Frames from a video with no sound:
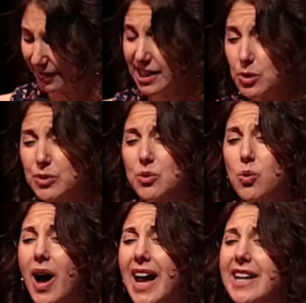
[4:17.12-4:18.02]
He was
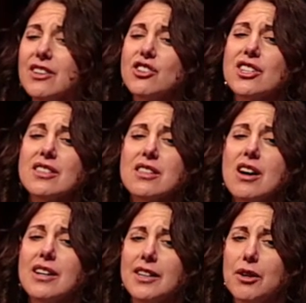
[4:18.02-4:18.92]
quiet just
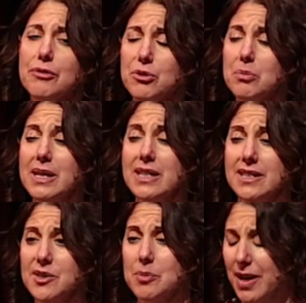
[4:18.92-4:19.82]
long enough for me to
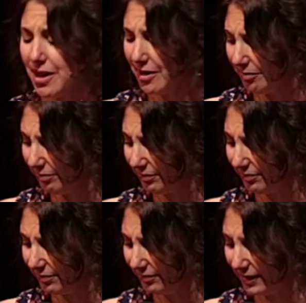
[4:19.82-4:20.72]
despair.
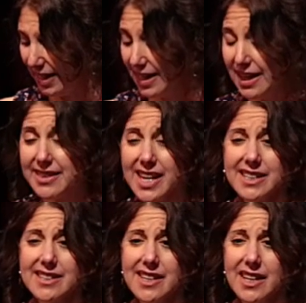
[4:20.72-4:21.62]
Then
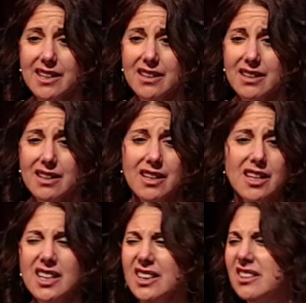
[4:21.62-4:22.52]
he said,
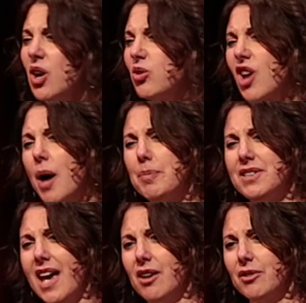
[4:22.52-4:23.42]
Don't chop
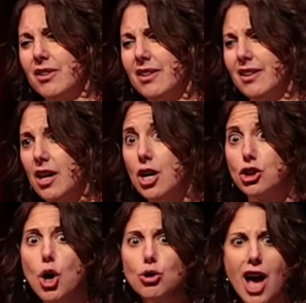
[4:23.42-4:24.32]
it down.
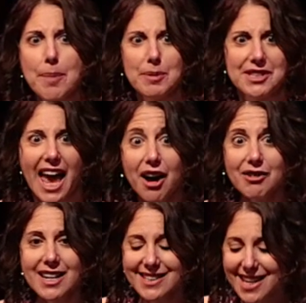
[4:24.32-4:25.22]
Don't chop it
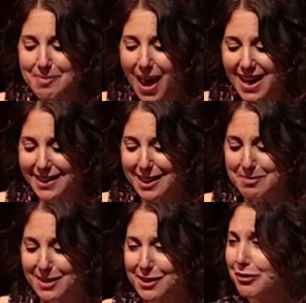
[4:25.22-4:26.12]
down, I said back at
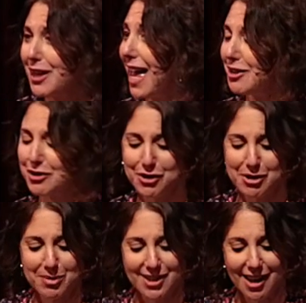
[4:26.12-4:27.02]
him as if he hadn't
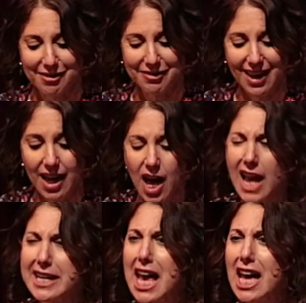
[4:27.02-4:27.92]
heard himself.
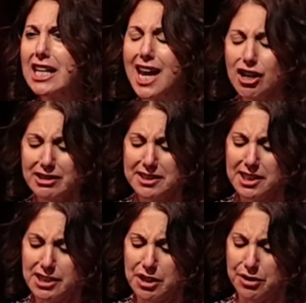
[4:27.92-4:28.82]
I can't
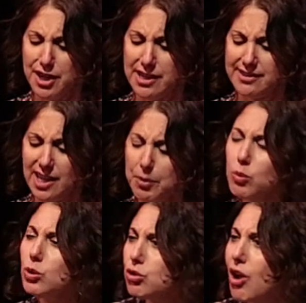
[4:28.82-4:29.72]
guarantee anything, he said,
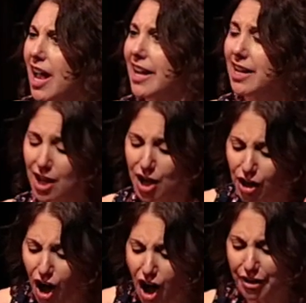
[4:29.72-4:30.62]
but we'll try.
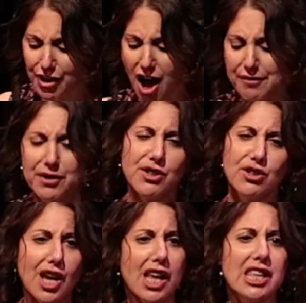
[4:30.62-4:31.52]
Call the office
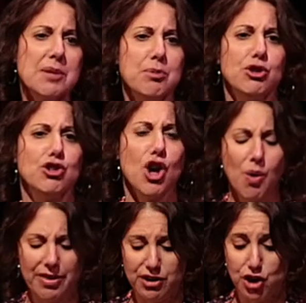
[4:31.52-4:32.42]
and tell them to put
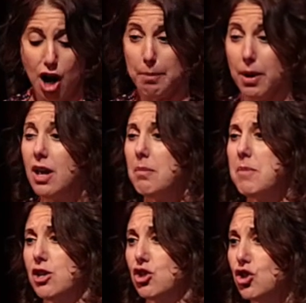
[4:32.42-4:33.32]
Joe on the job.
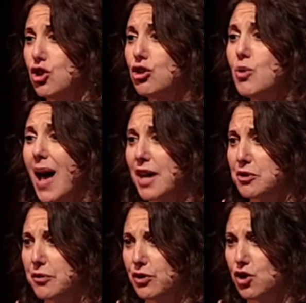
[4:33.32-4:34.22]
Make sure you
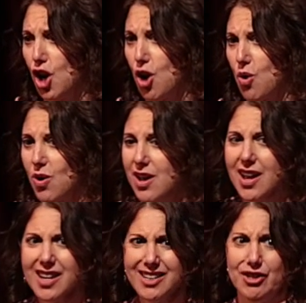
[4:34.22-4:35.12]
ask for Joe.
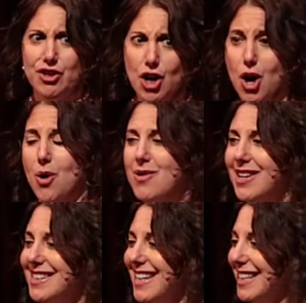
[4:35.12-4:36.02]
Joe,
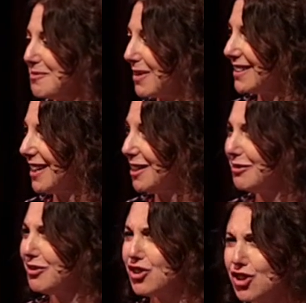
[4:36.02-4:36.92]
I said to
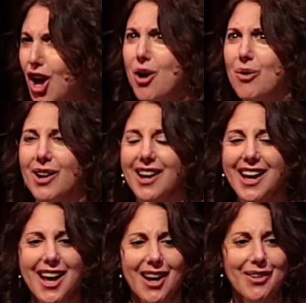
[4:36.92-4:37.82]
myself, Joe.
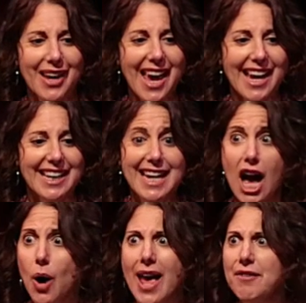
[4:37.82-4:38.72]
Okay,
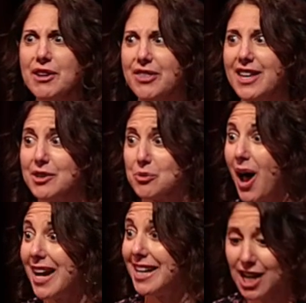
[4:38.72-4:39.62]
now everything is
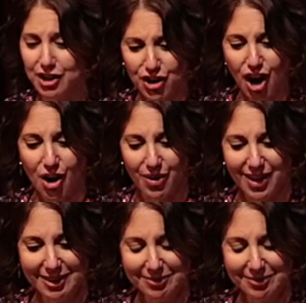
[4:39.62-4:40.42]
riding on Joe.